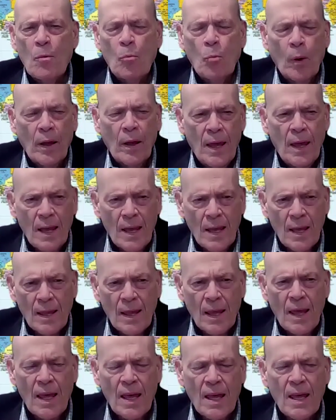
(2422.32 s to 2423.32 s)

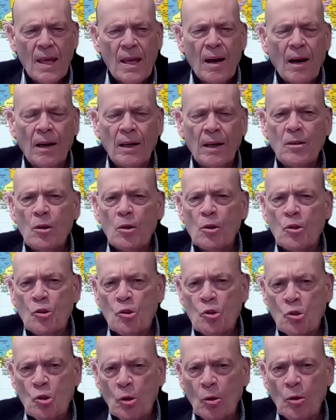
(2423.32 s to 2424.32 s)
He
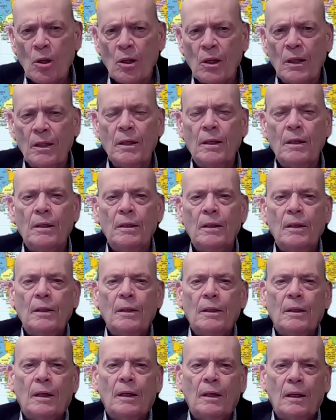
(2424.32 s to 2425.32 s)
understood
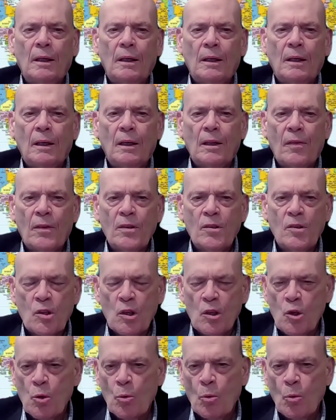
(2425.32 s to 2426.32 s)
the
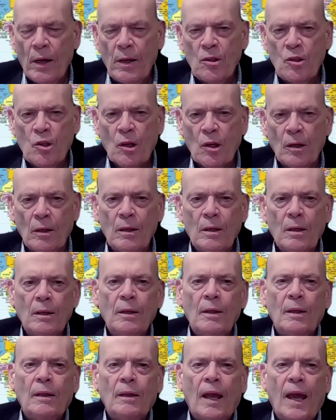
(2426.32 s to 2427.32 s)
situation,
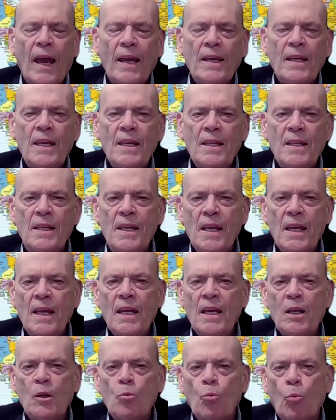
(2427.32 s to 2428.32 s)
and he
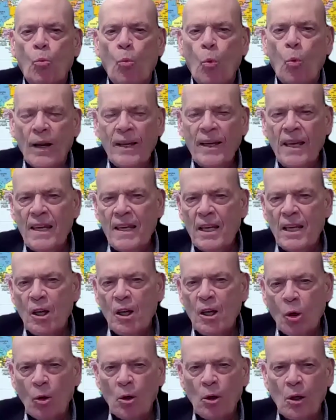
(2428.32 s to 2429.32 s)
did what he
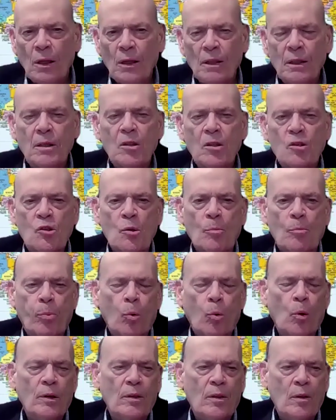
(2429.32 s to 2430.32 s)
could to
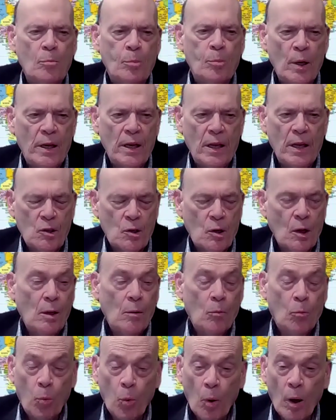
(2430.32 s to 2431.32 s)
support the British.
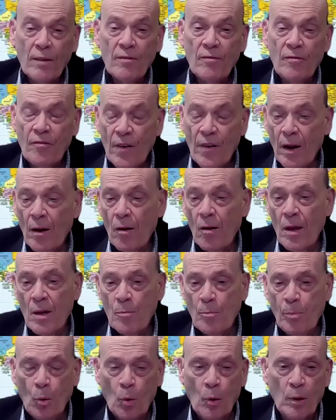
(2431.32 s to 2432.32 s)
One very
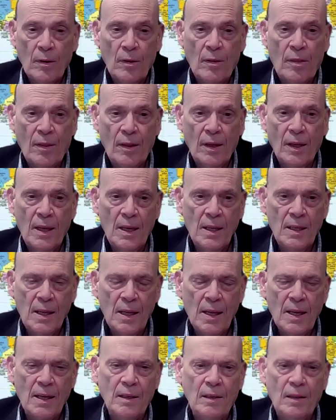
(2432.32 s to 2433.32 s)
important thing he
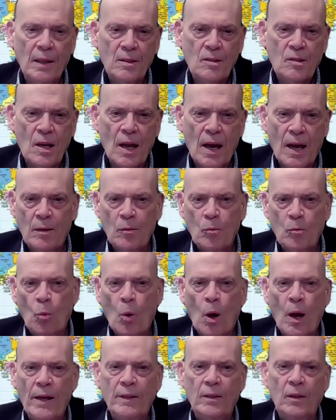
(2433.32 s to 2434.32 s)
did that's not
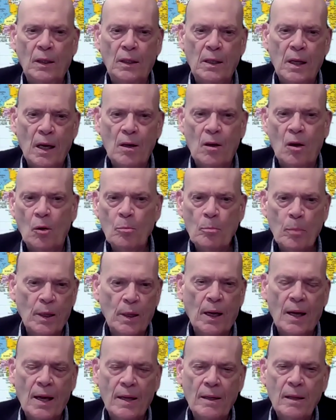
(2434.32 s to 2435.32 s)
widely known, but
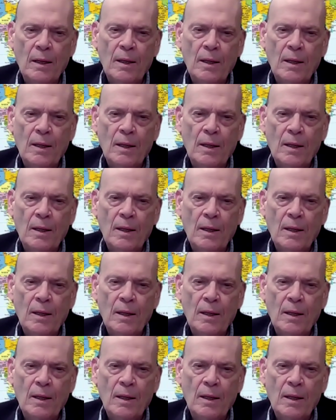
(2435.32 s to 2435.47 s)
I